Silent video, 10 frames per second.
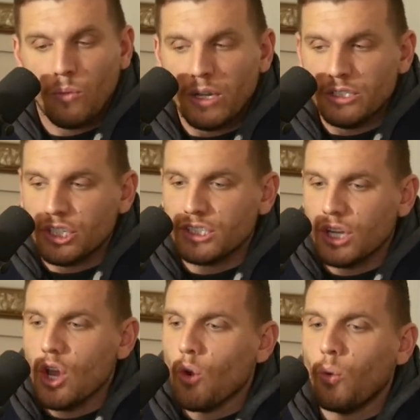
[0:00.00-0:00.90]
we just
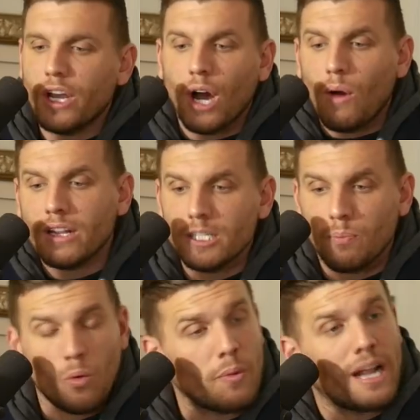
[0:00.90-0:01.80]
we go on these
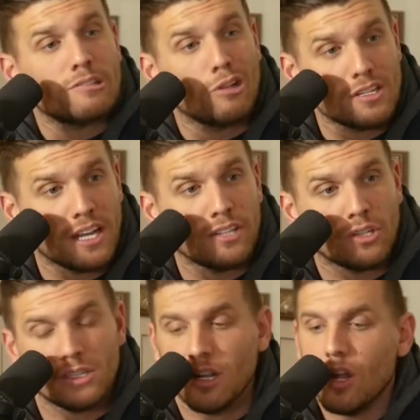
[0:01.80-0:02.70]
when we went out to los
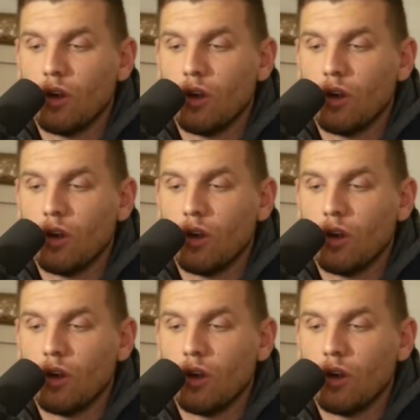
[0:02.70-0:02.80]
angeles